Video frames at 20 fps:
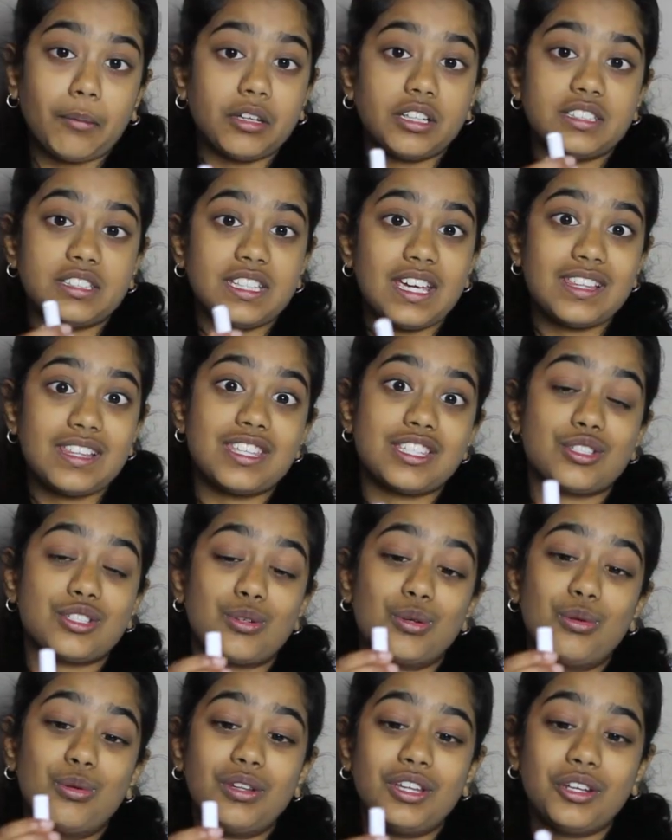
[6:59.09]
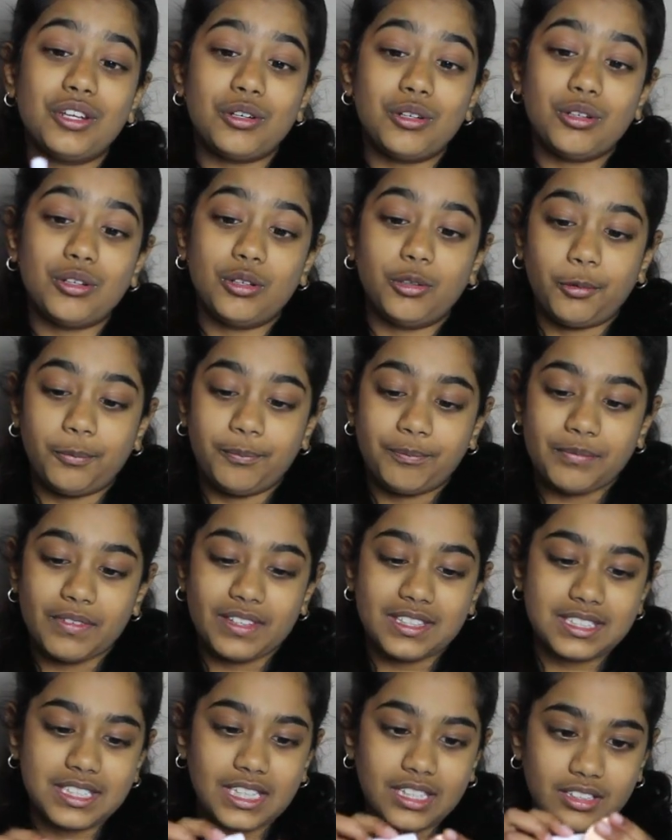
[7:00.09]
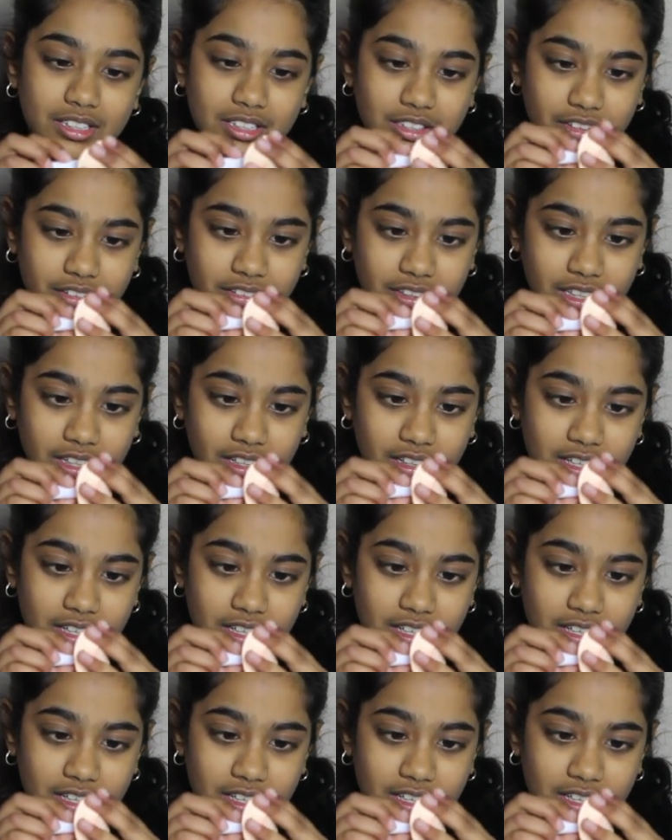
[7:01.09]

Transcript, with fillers: I'm gonna take this cool little cylinder thing